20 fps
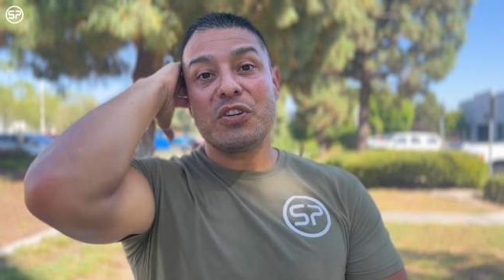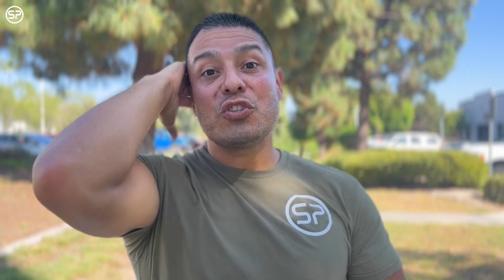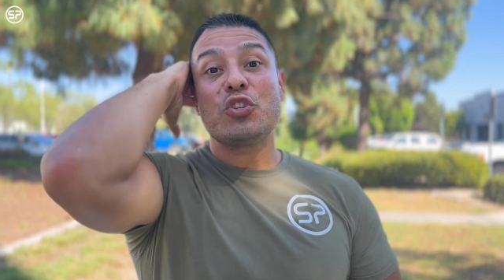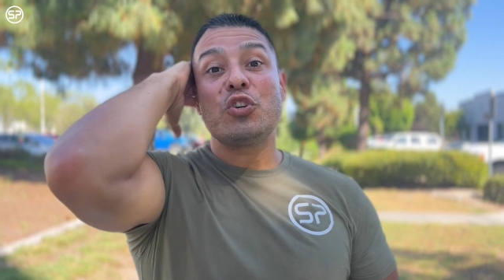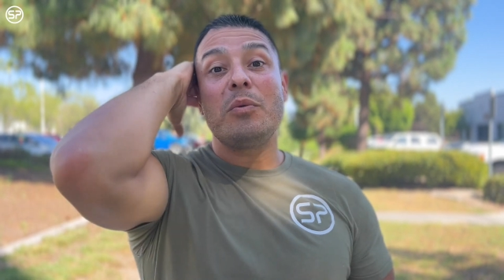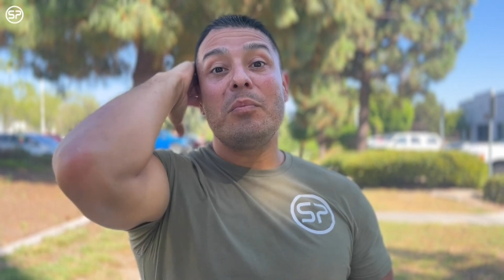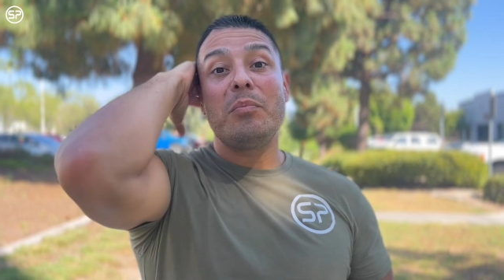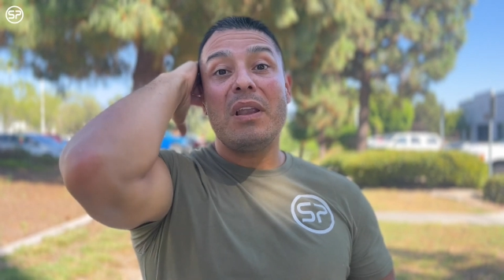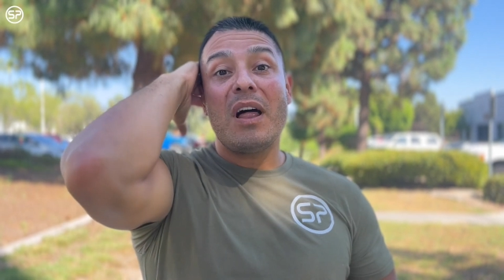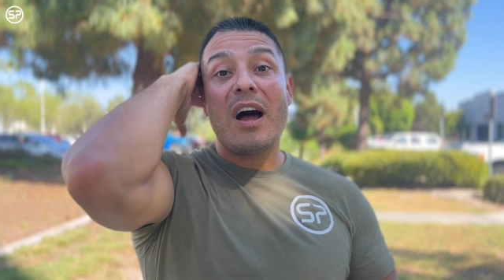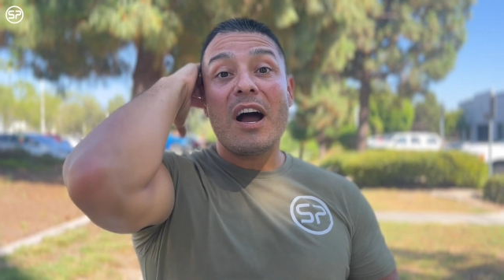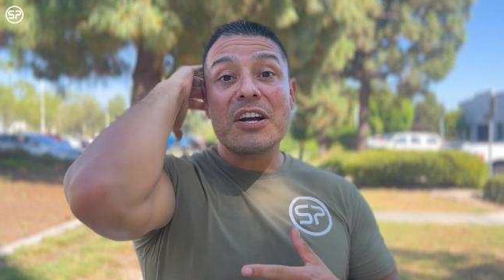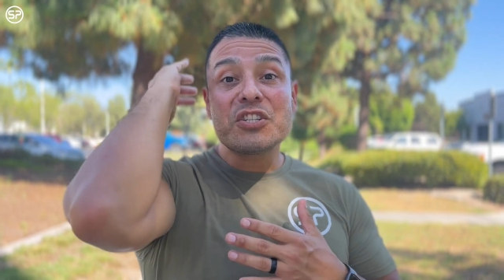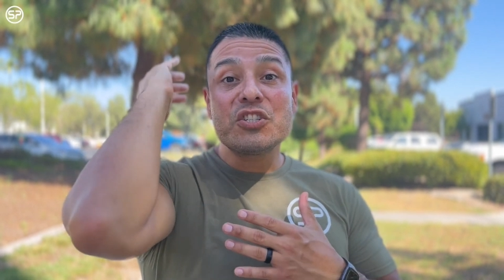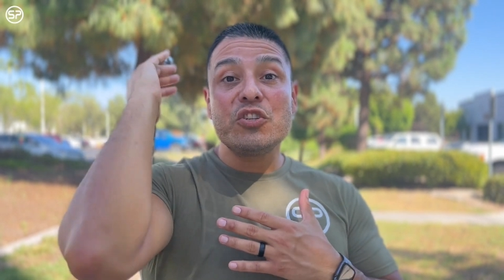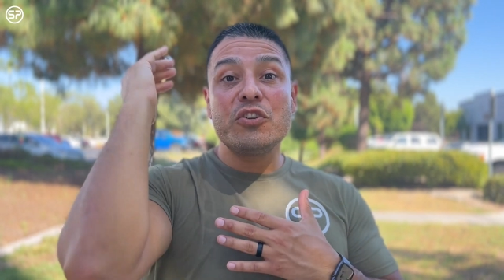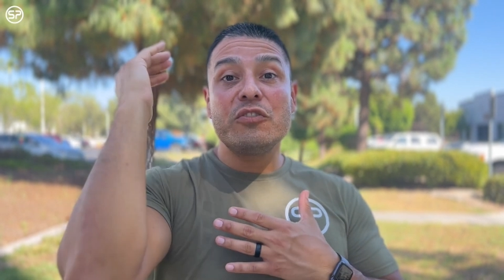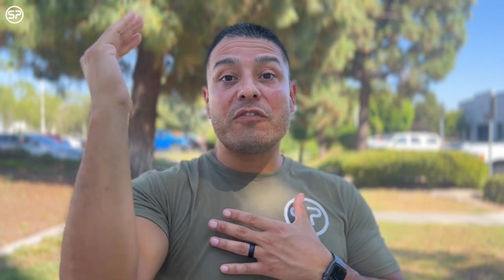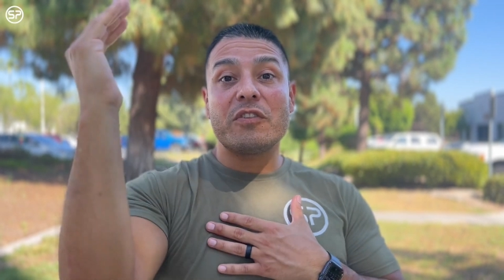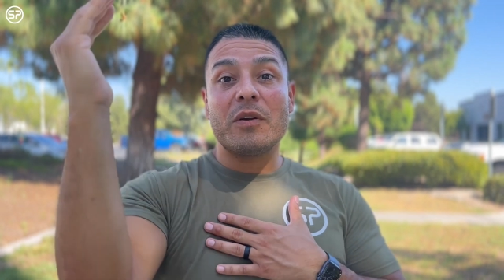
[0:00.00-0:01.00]
so it
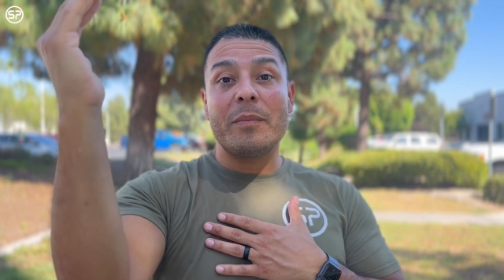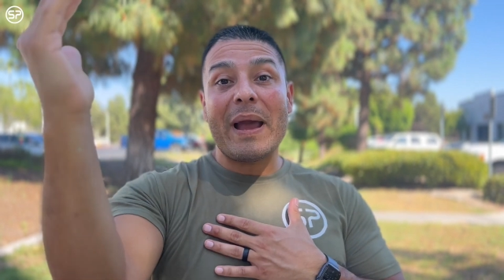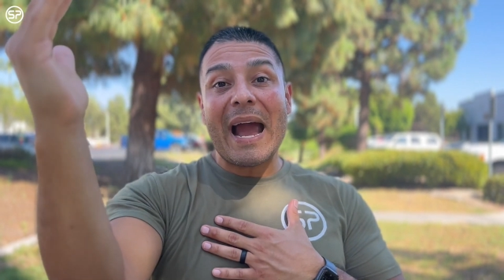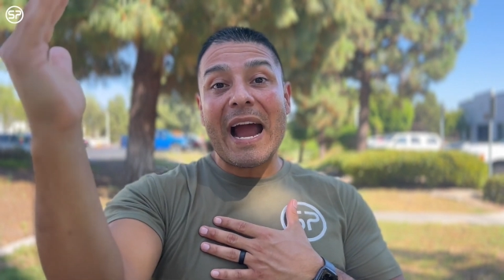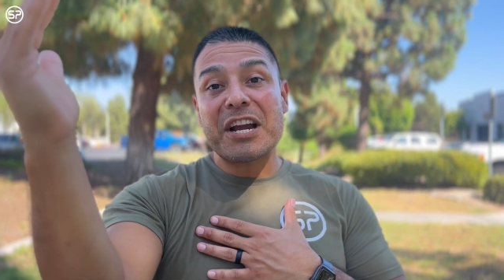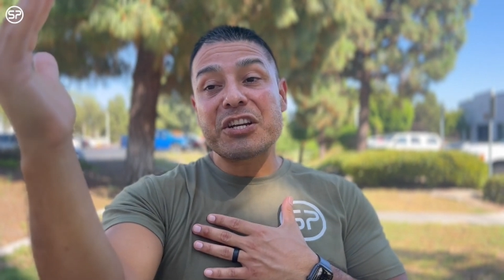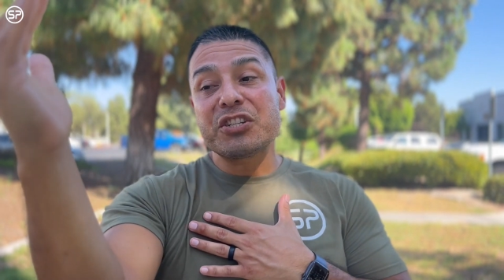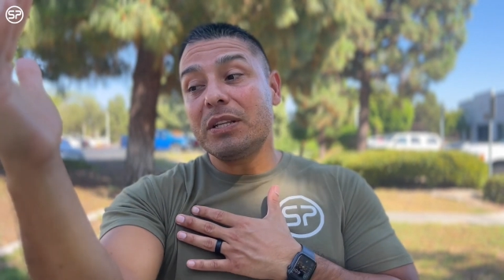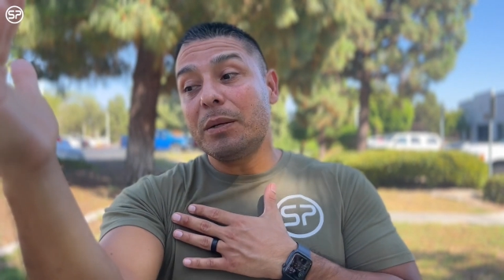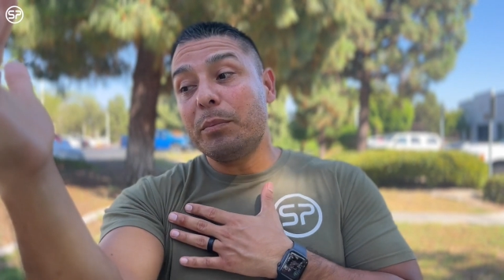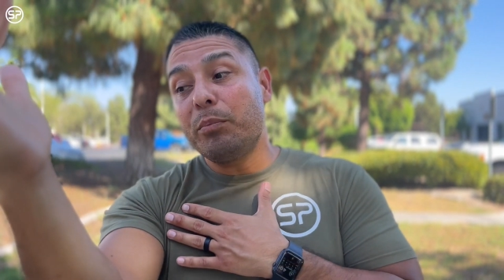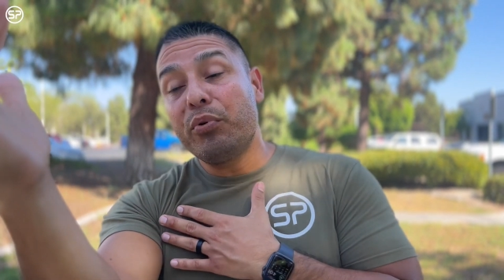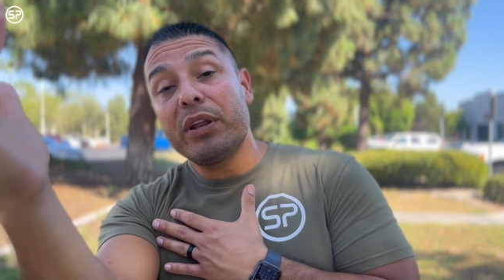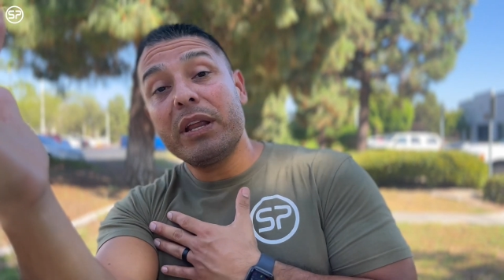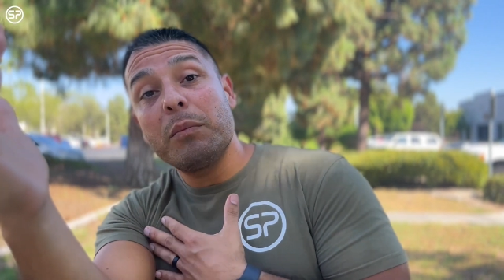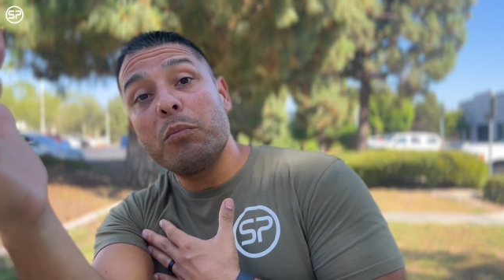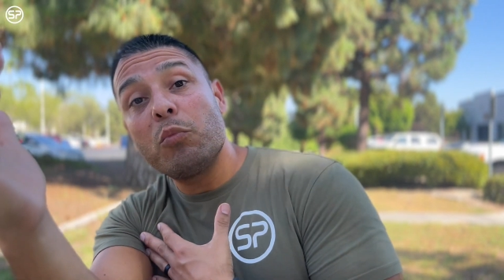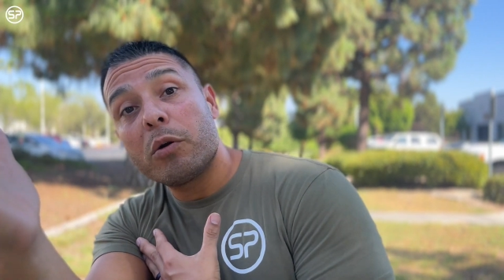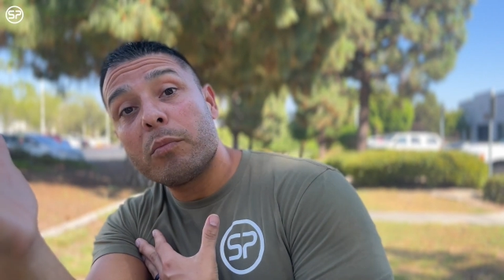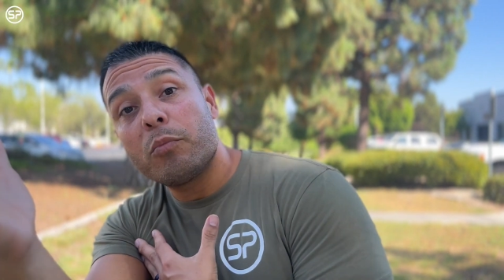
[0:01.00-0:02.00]
blocks you from actually
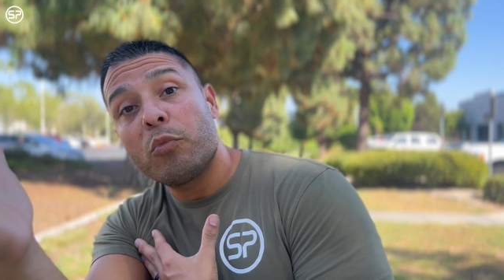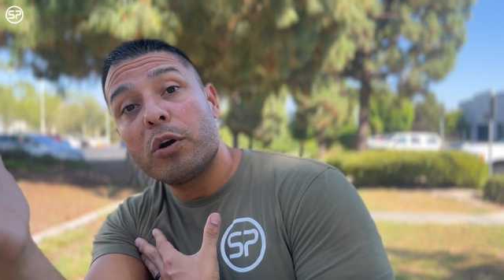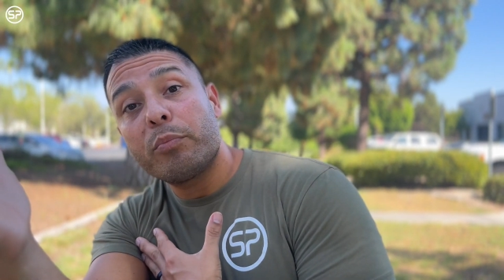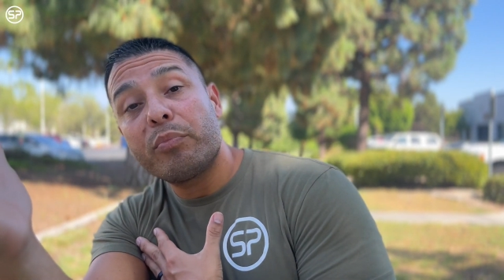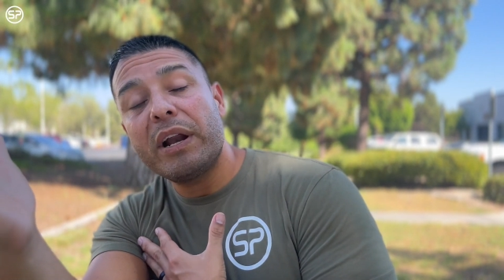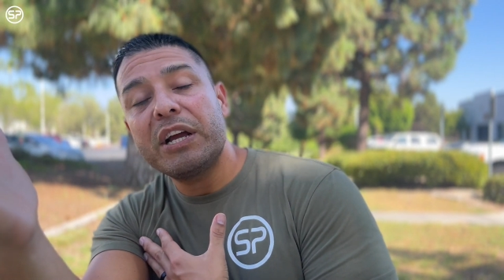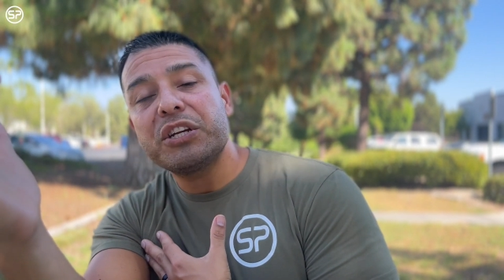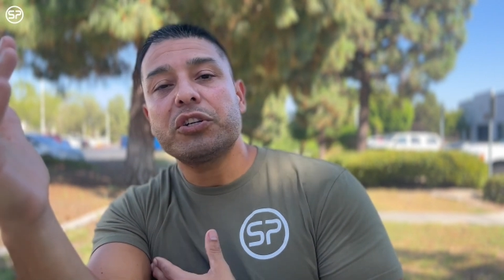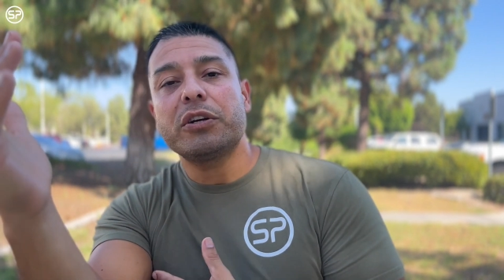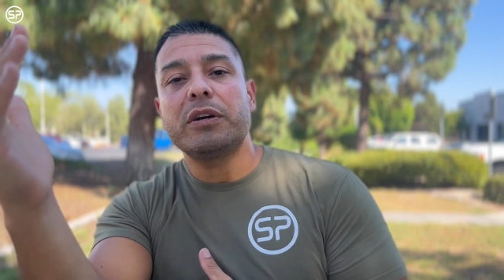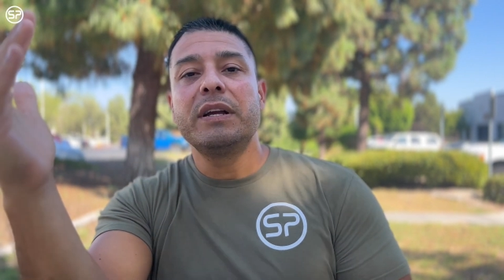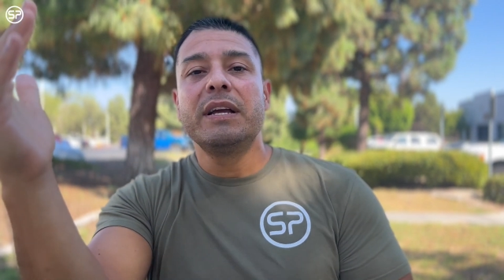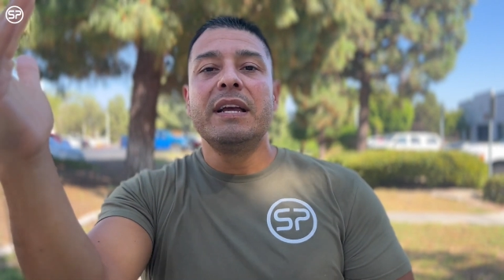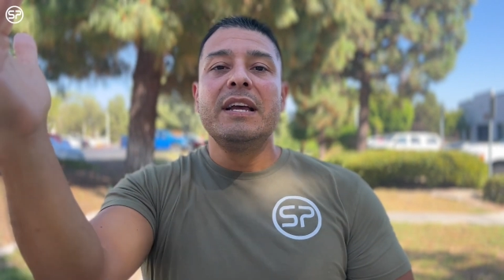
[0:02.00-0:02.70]
putting more and more pressure.